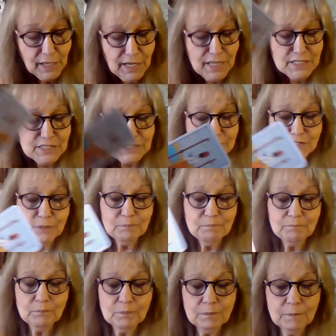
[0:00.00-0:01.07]
It's
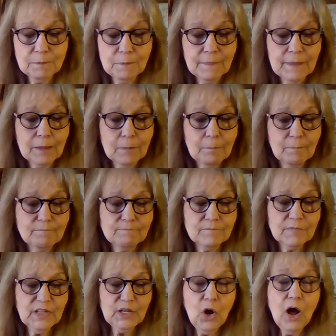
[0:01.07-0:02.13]

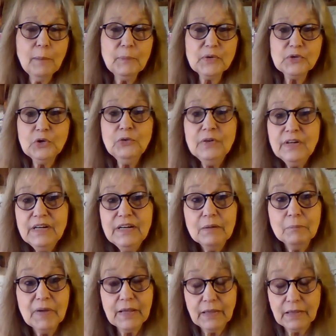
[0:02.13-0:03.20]
the opportunity
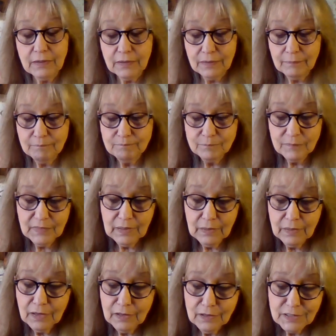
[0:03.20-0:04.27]
to make it
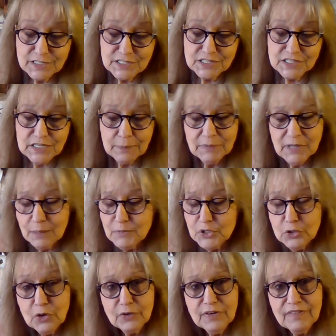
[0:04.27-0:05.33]
sometimes
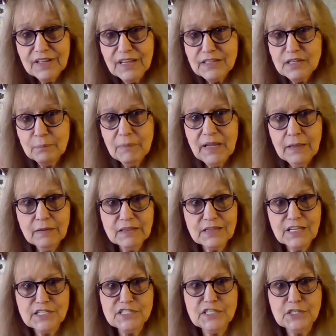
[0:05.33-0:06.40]
you don't even get to make a
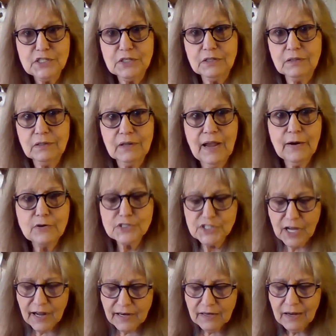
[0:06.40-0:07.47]
decision, air
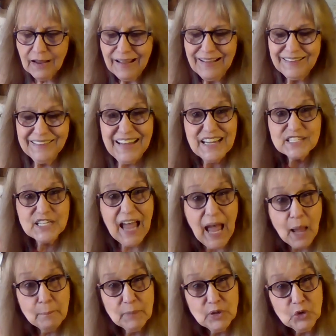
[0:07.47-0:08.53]
sign. Things
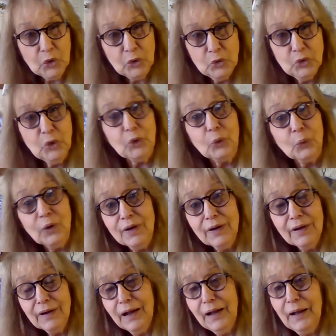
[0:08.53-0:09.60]
happen to you.
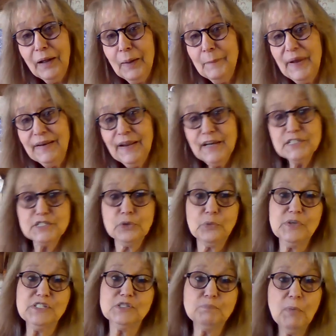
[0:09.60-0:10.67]
Um, and then it's a
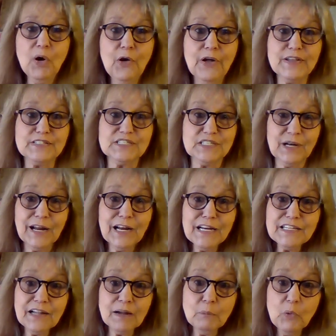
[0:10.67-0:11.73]
response. And
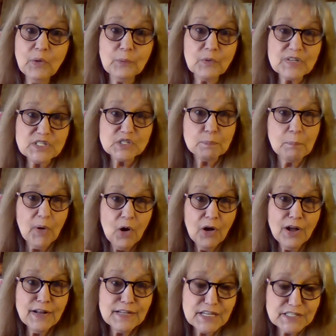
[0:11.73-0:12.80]
anytime we
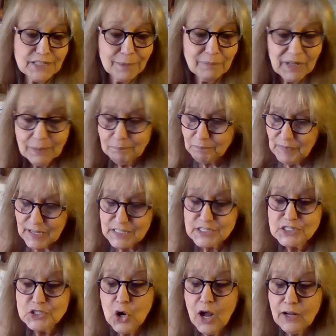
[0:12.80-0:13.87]
respond to something,
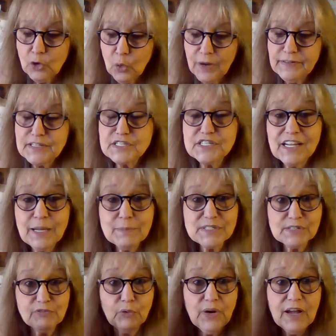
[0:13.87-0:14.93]
it's not quite the same
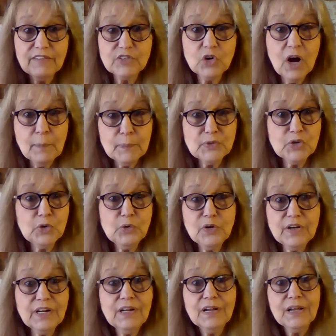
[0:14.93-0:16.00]
as if we have the
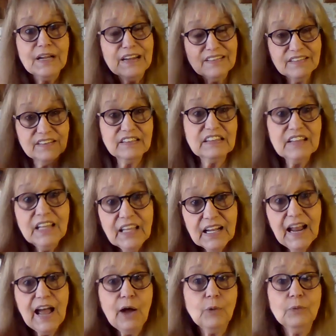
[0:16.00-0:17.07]
opportunity to think
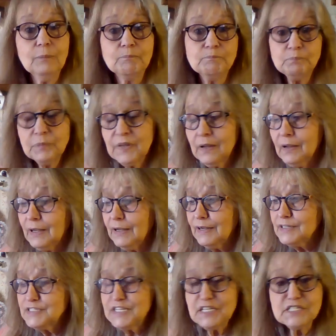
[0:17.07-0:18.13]
it out,
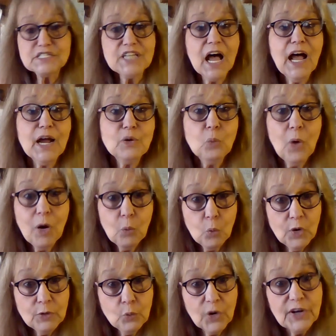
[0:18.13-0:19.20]
decide what
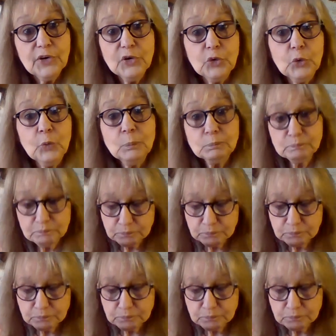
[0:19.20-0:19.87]
we want to do,